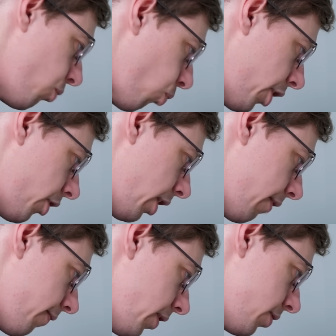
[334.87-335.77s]
you're wondering
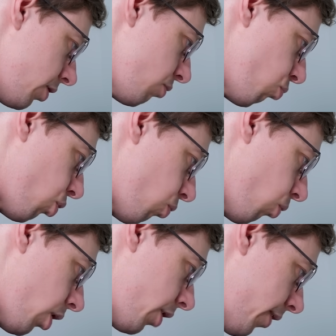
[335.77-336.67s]
if this is more
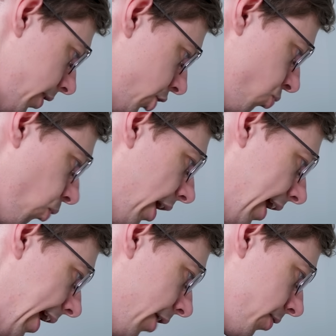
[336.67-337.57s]
work than just
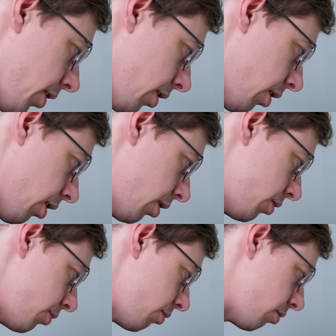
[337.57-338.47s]
writing out the
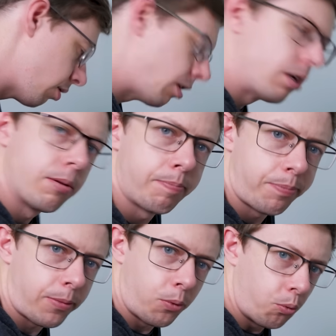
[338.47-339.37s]
cards,
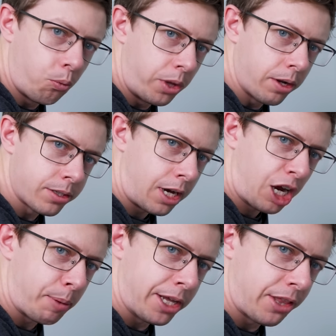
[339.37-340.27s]
we don't
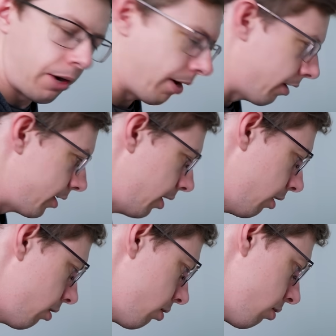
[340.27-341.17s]
talk about that around here.